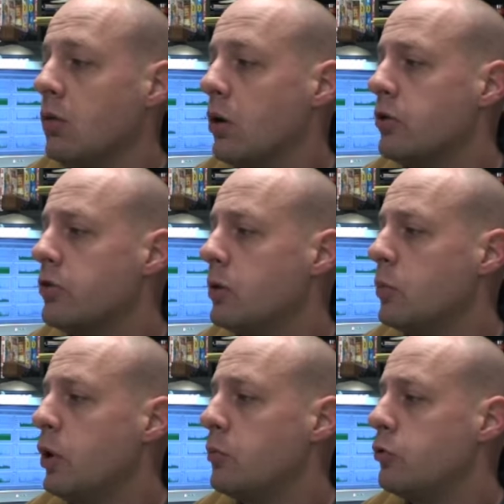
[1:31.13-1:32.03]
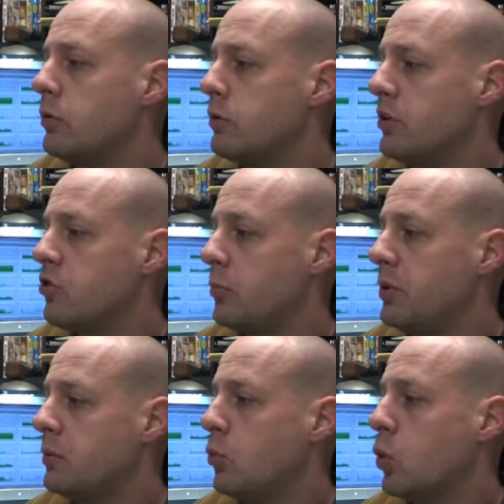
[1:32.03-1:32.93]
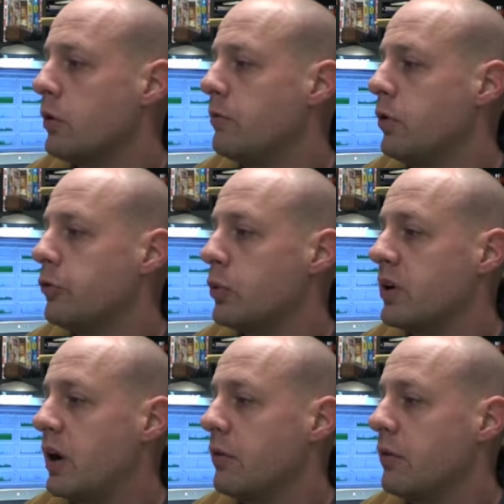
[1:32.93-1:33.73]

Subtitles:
Longer term, we hope to enrich our PIM workflows with